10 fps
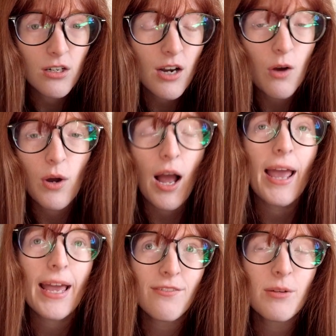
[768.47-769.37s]
I
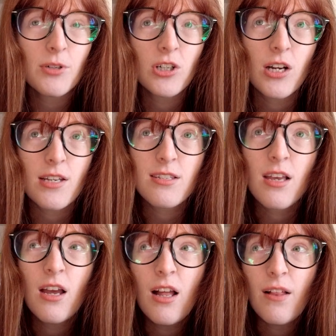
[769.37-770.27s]
have come across
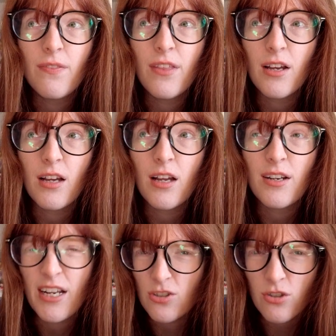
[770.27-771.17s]
the
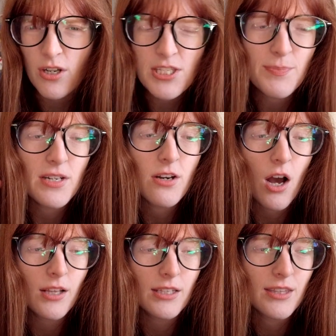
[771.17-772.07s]
Nendoroids, but
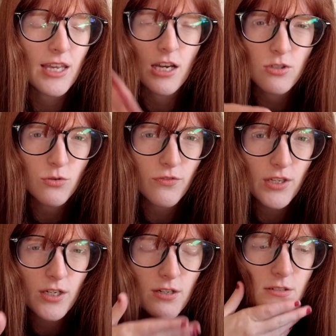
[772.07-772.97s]
not like the actual
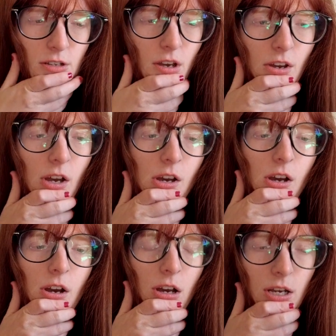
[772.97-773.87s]
figures.
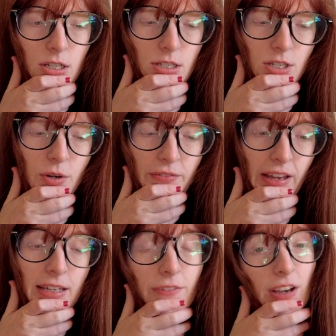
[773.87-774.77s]
So if
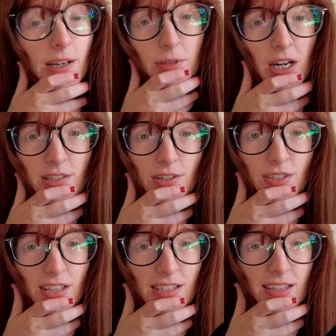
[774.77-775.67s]
I come across those,
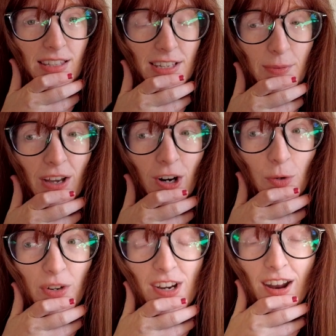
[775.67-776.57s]
that's gonna be a hard
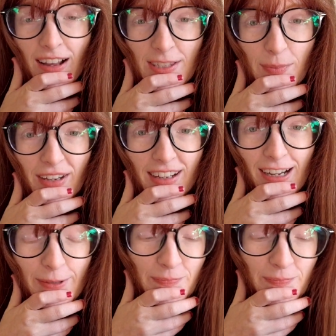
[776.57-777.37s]
one not to pick up.